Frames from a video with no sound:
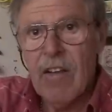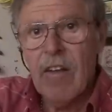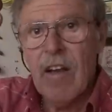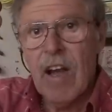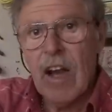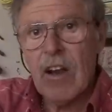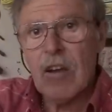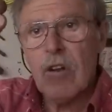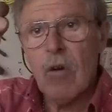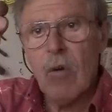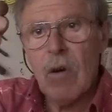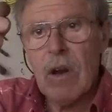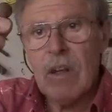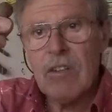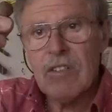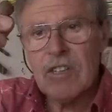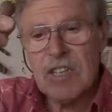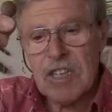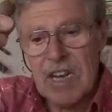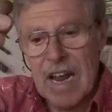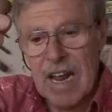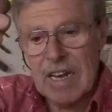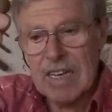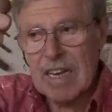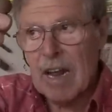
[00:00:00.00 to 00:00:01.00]
and you're left
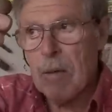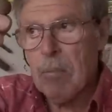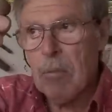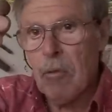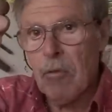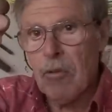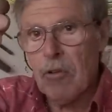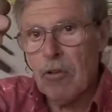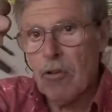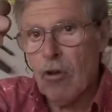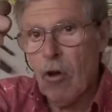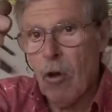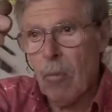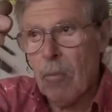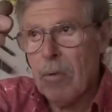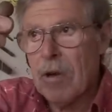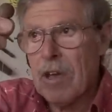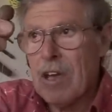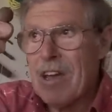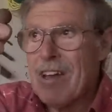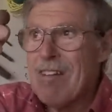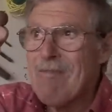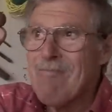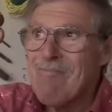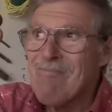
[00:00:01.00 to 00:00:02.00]
snagged up on the top
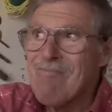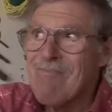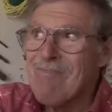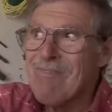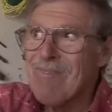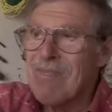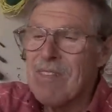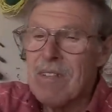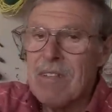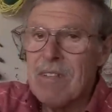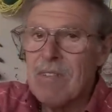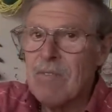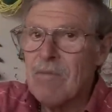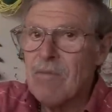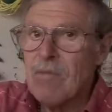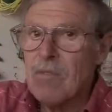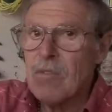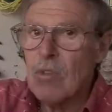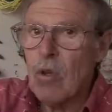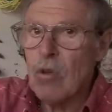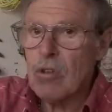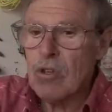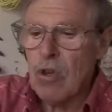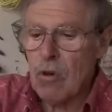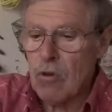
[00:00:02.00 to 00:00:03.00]
here.
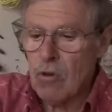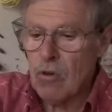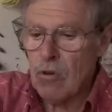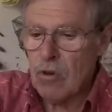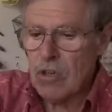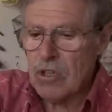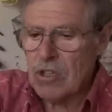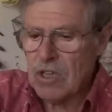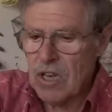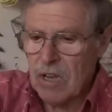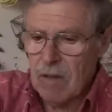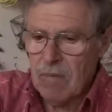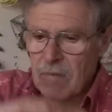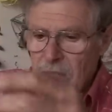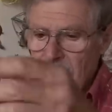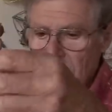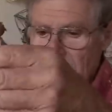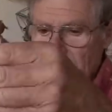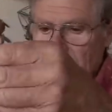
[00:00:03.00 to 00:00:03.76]
Not so good, is it?